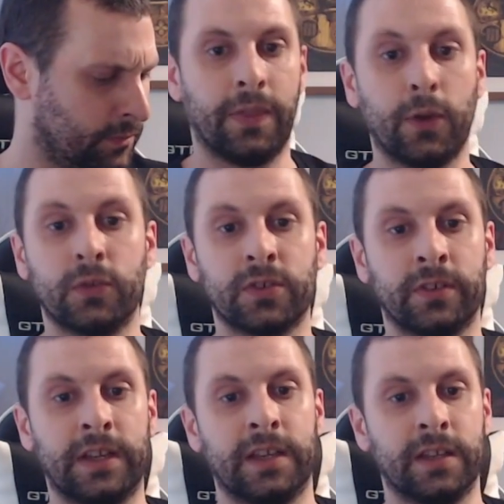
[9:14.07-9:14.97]
Those
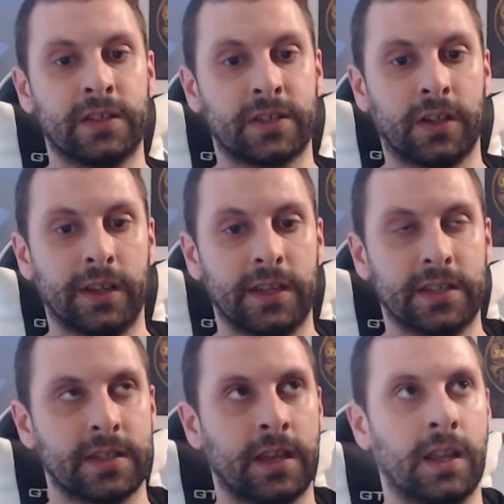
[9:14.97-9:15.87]
are in
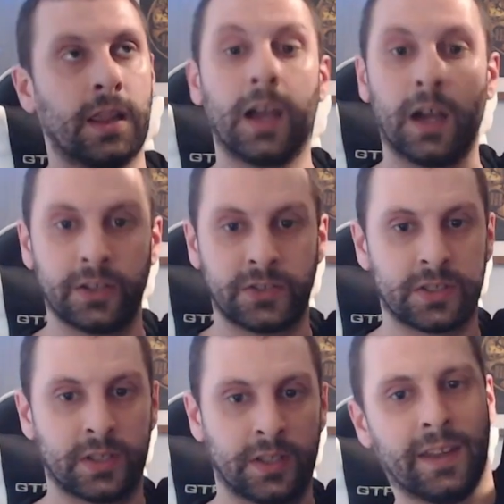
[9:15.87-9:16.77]
size large.
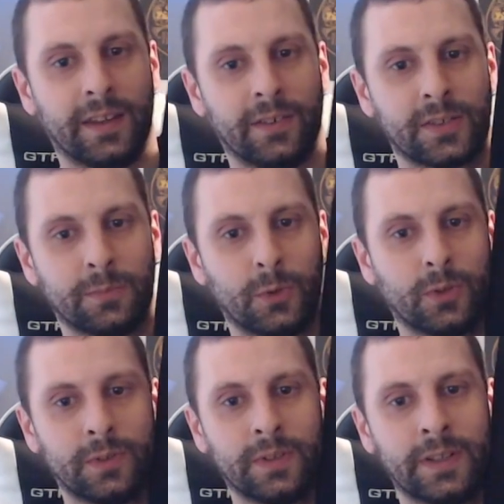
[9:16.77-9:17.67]
There are some
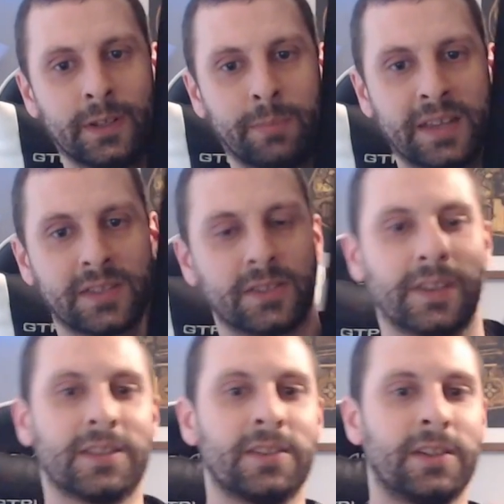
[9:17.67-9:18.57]
more little bats on
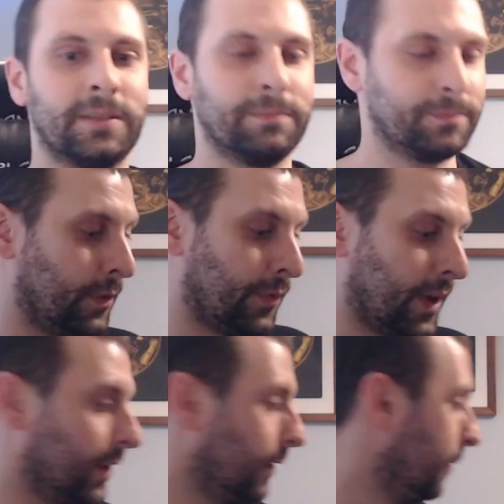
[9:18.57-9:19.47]
that side. If you're a
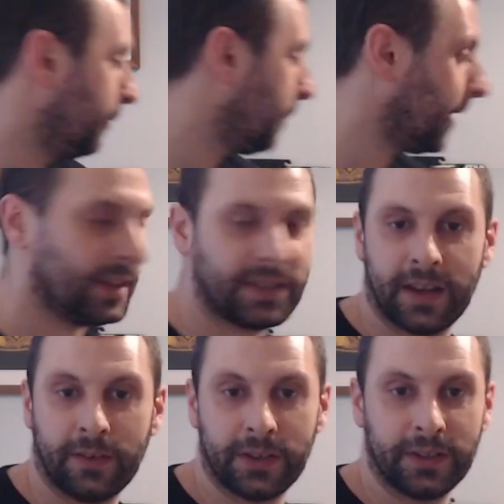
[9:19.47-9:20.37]
fan of Bailey
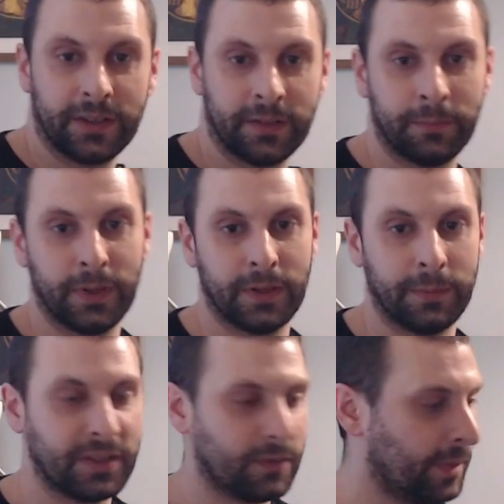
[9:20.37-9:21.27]
Sarian and Murder
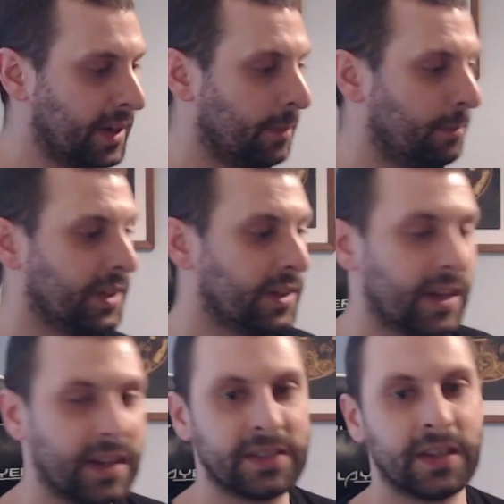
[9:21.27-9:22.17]
Mystery Makeup
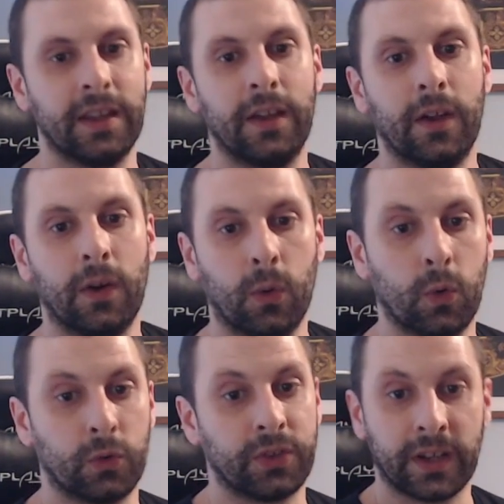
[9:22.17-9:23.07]
Mondays
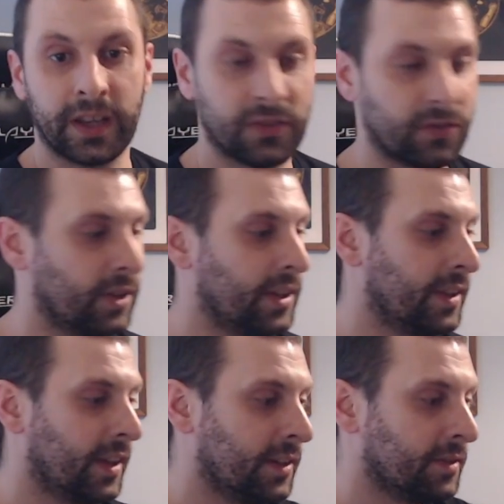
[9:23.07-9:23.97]
or Dark History,
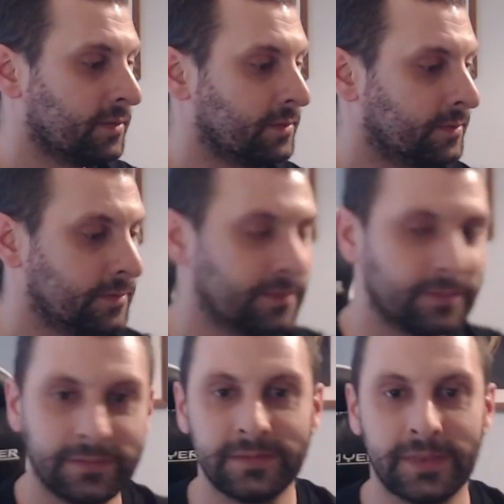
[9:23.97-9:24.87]
then
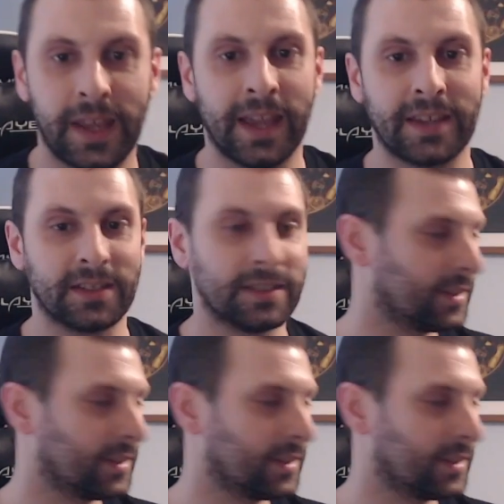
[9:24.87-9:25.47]
excellent.